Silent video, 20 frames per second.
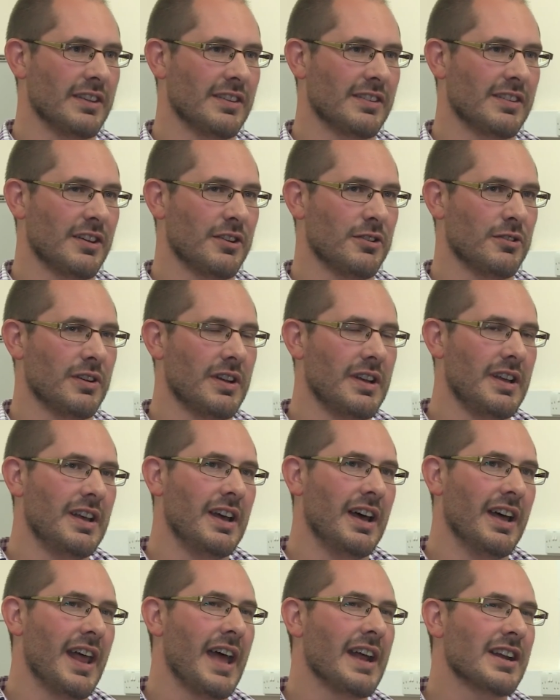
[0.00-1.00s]
And
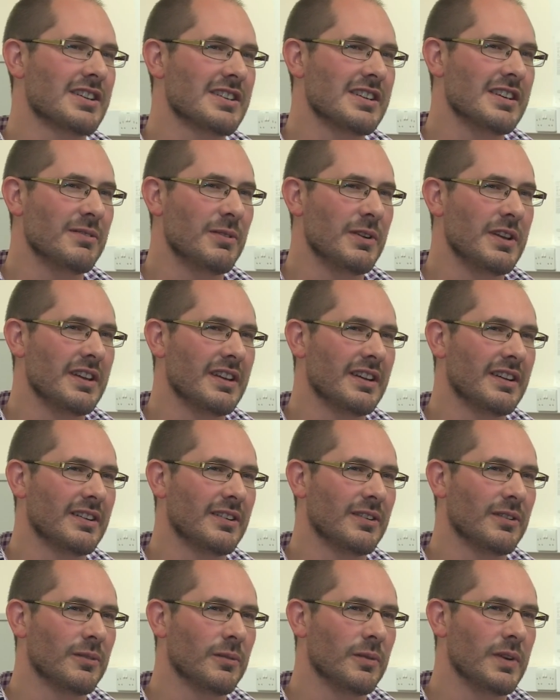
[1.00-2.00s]
actually,
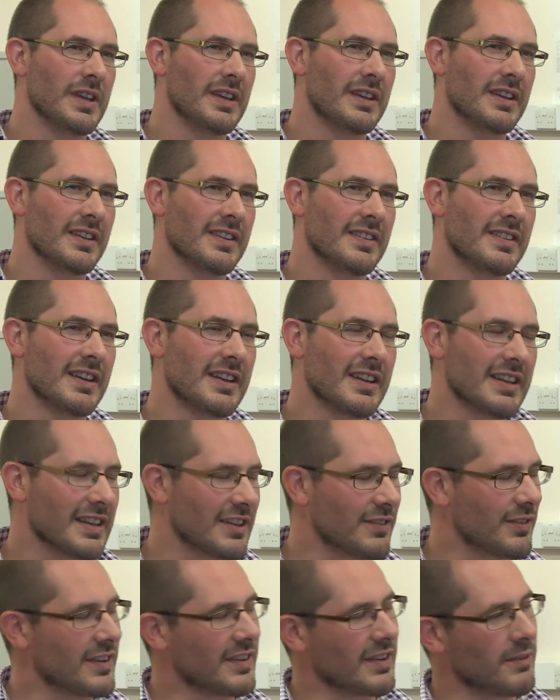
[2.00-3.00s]
we considered
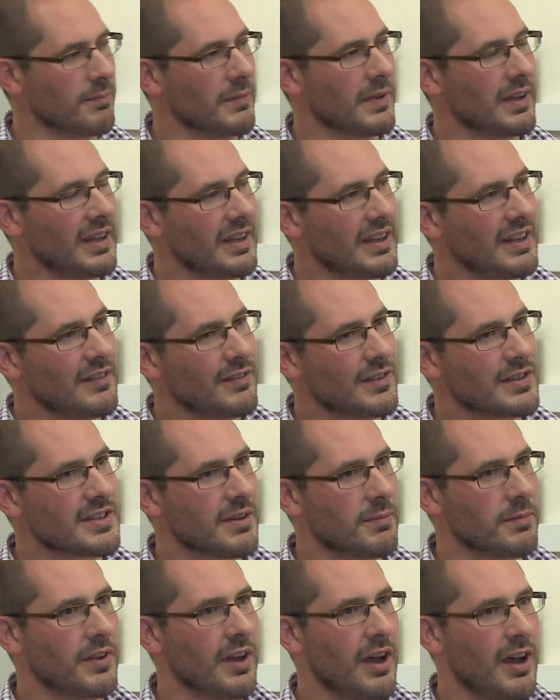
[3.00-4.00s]
this for
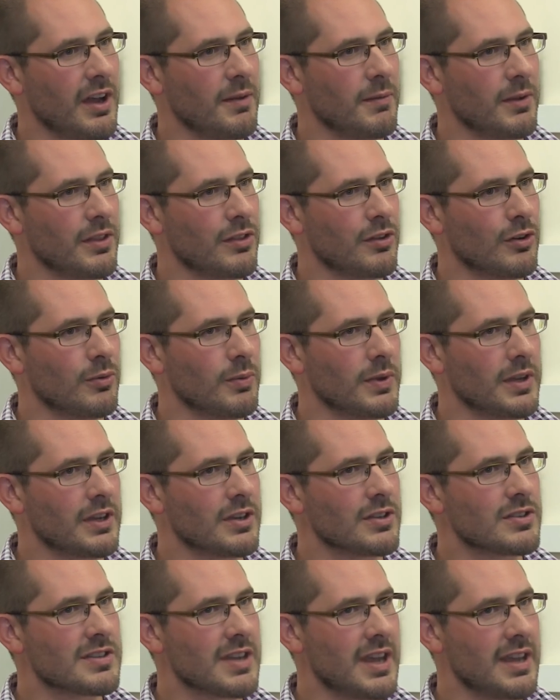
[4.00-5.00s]
some time and thought we
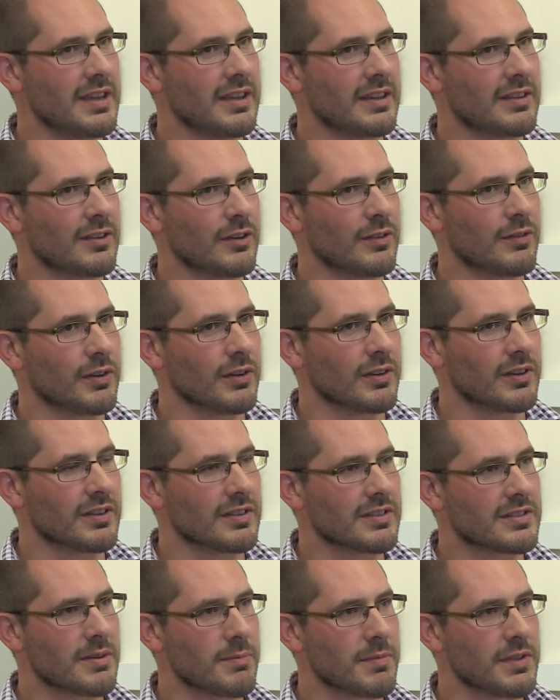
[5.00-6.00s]
could take sort
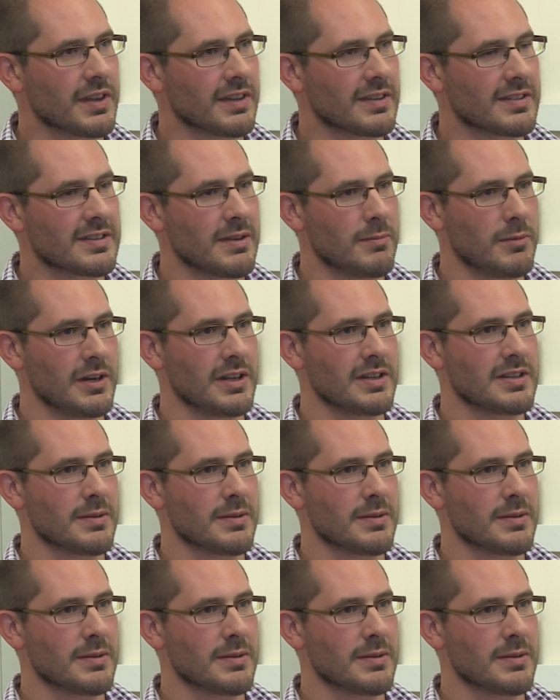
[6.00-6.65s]
of something similar